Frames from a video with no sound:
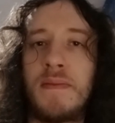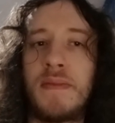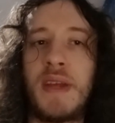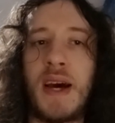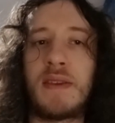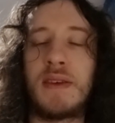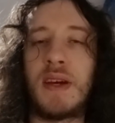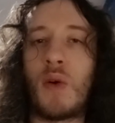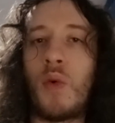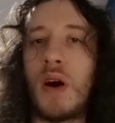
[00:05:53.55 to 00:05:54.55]
that
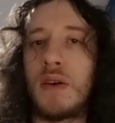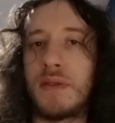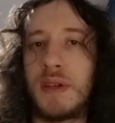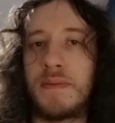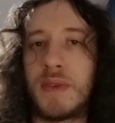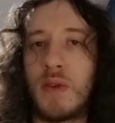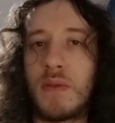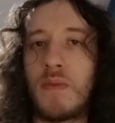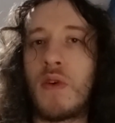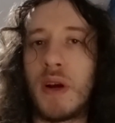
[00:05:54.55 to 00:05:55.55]
equality or
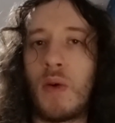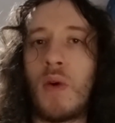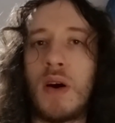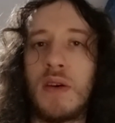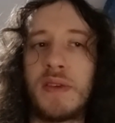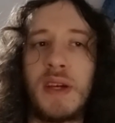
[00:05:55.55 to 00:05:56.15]
more equality